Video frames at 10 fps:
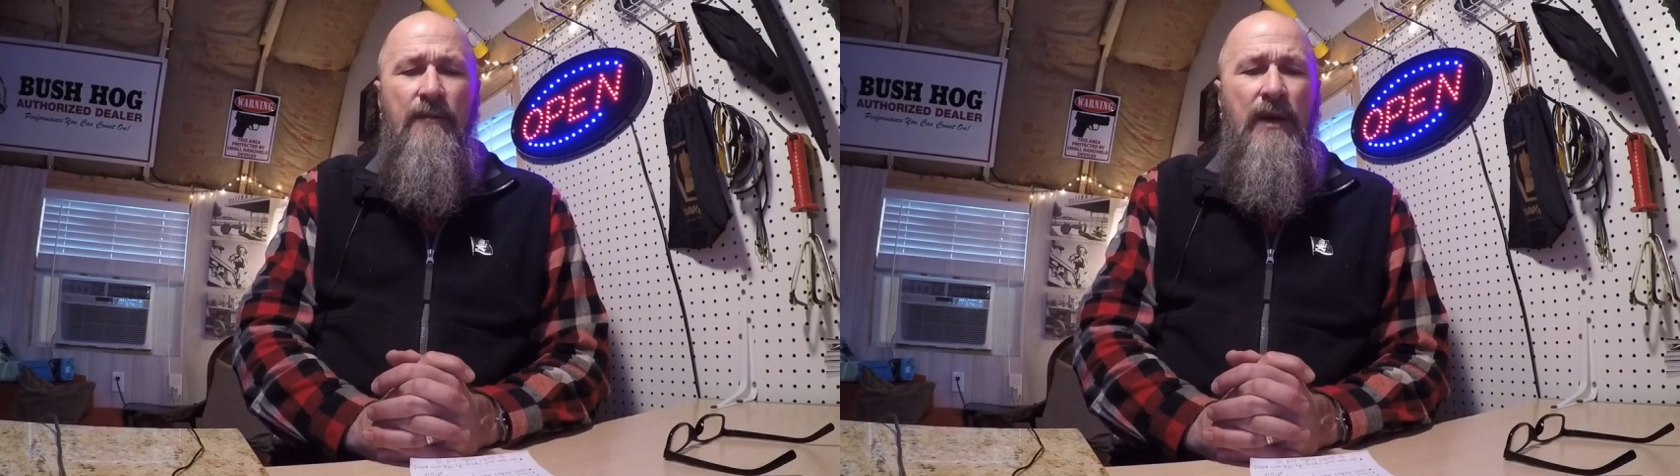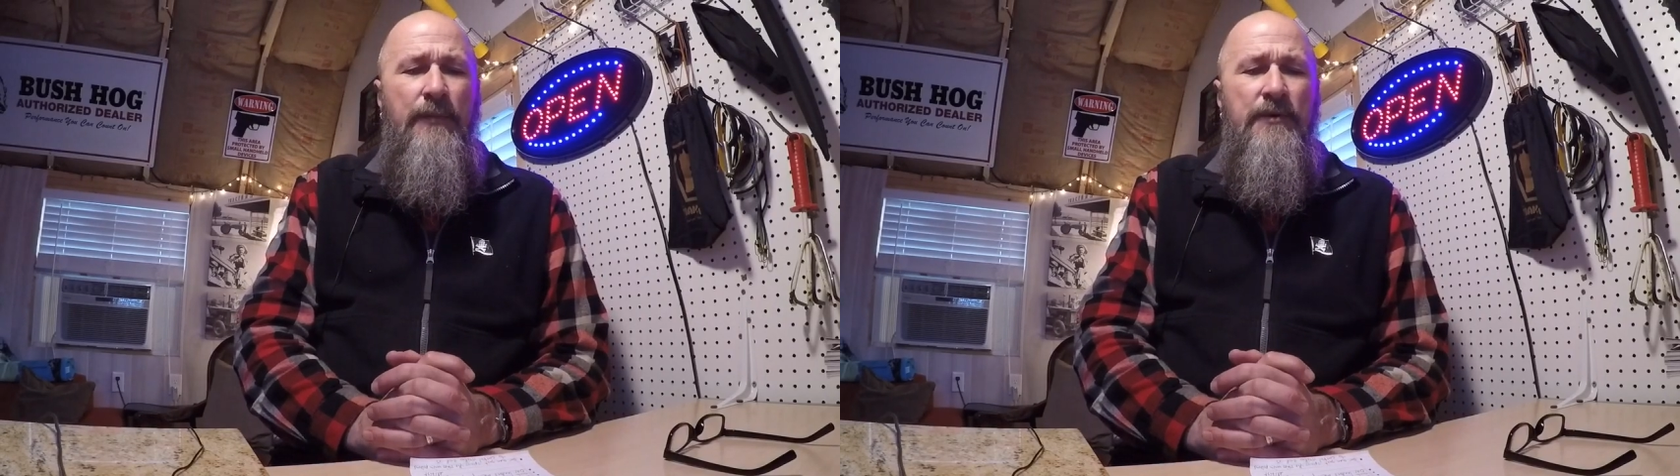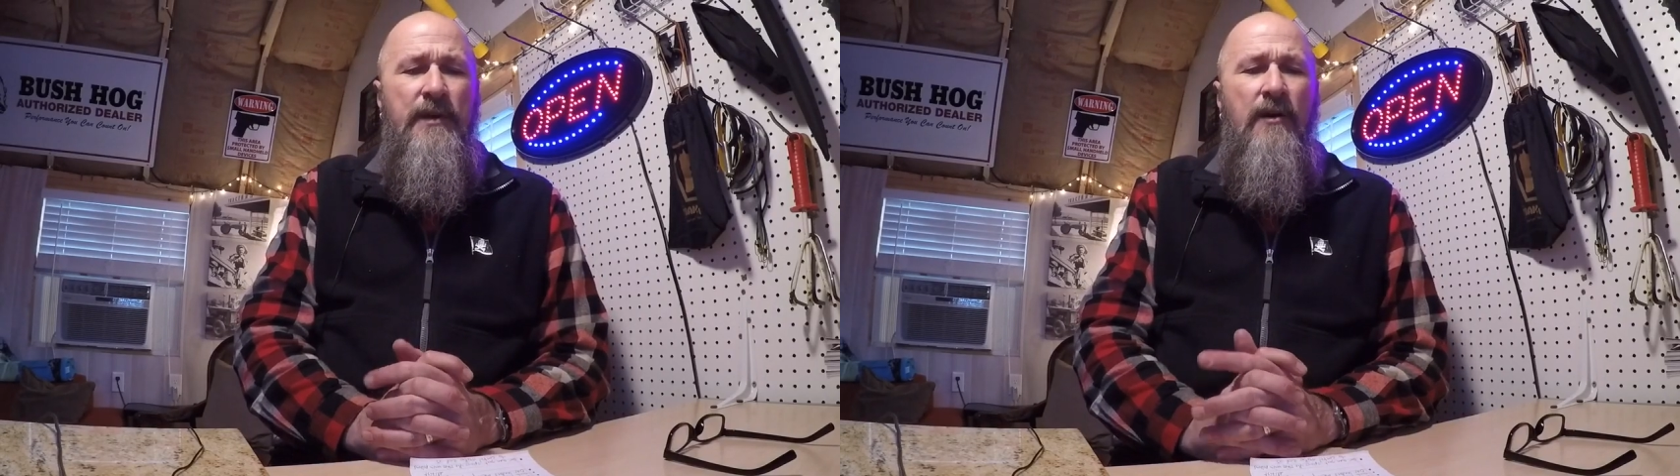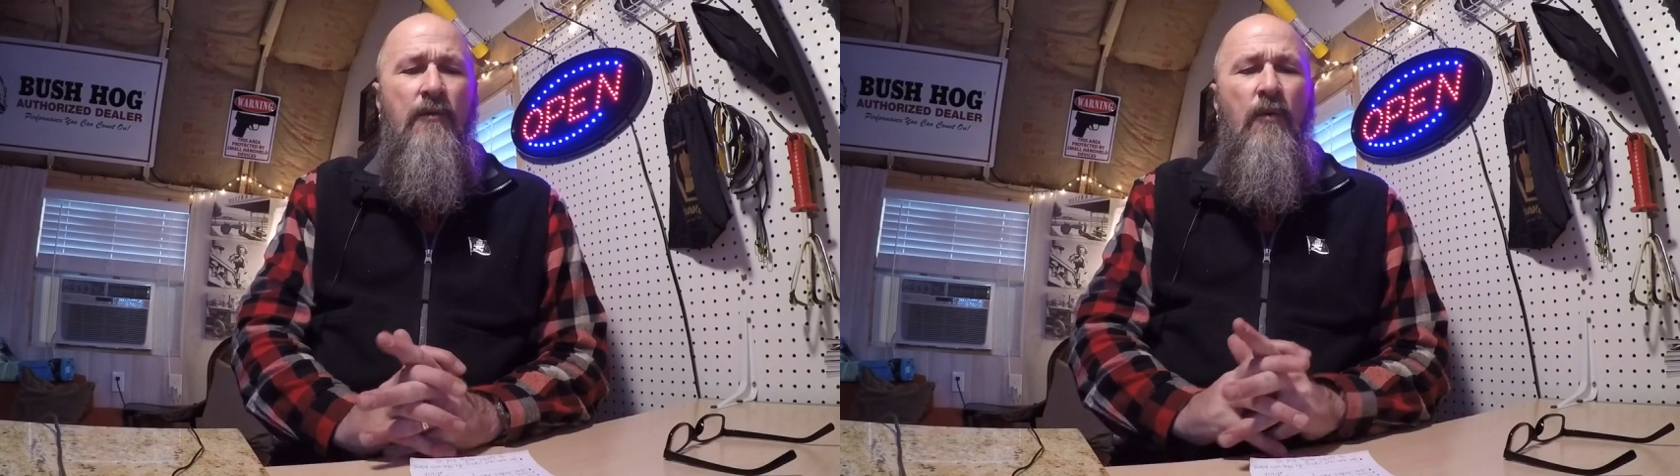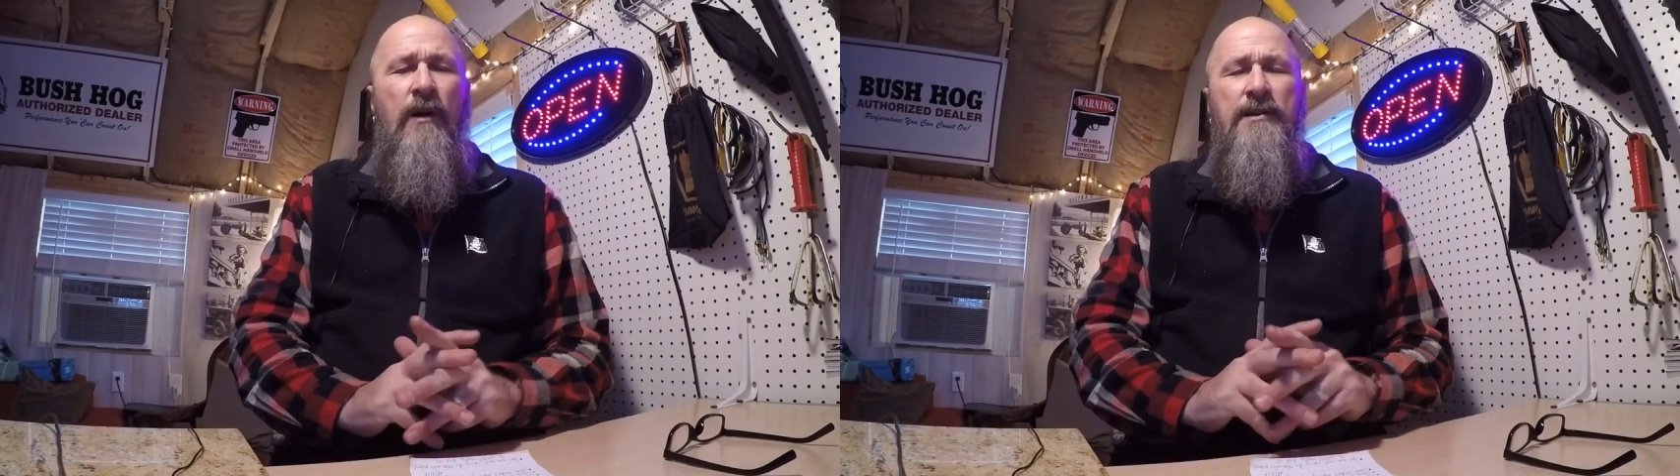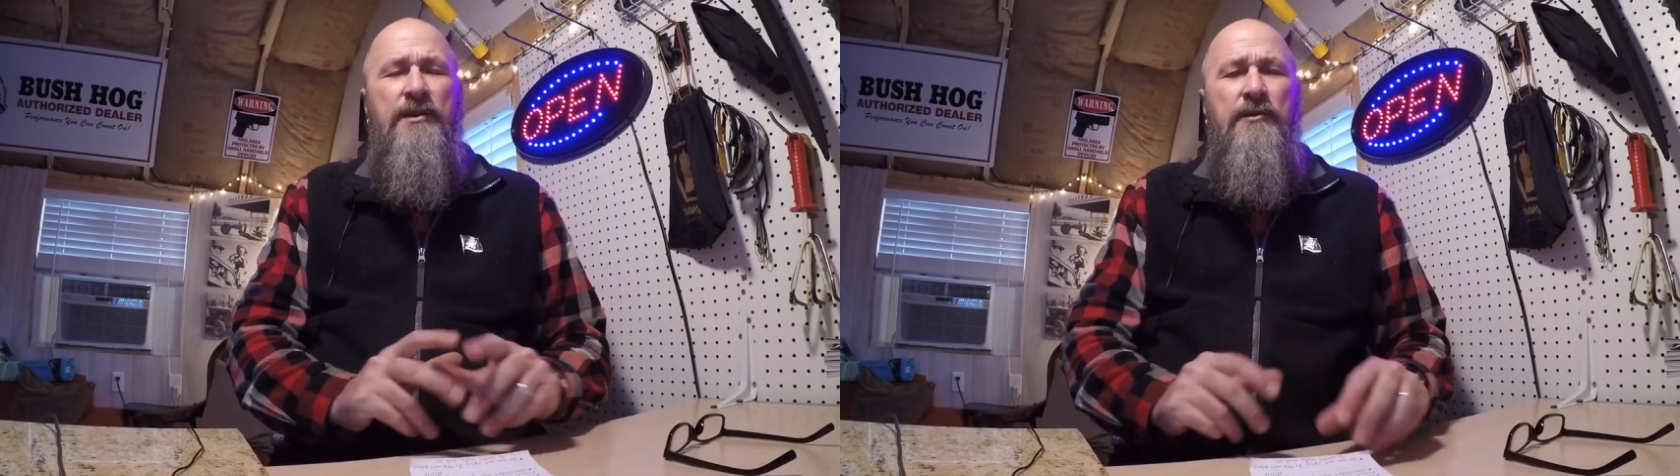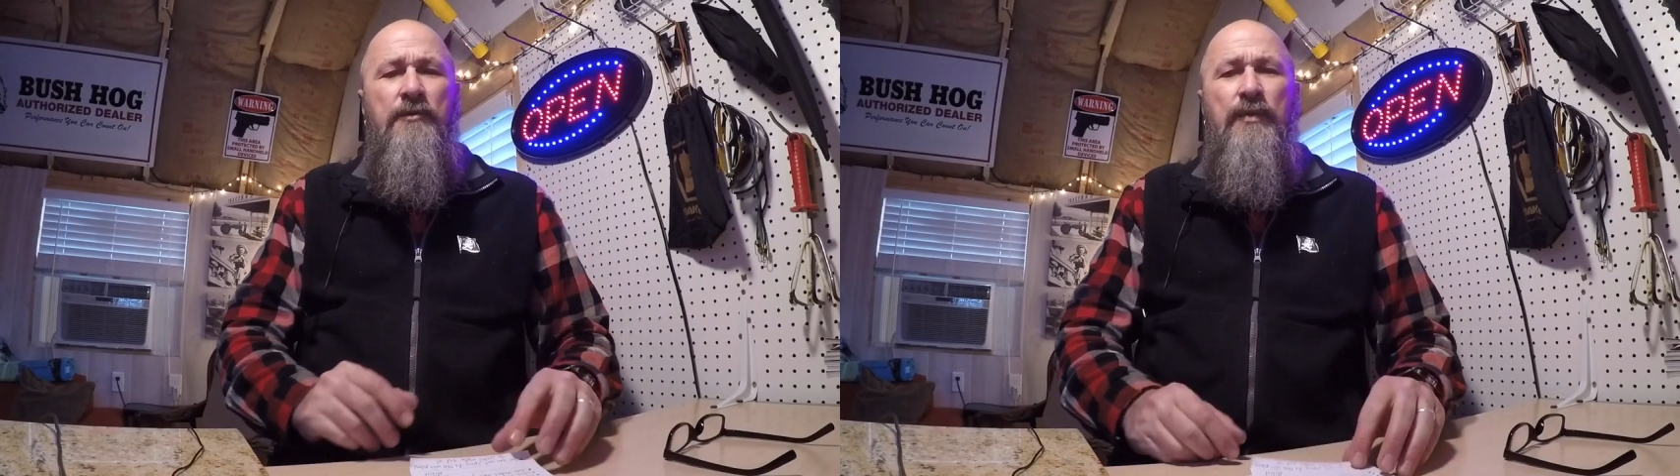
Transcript: People don't want to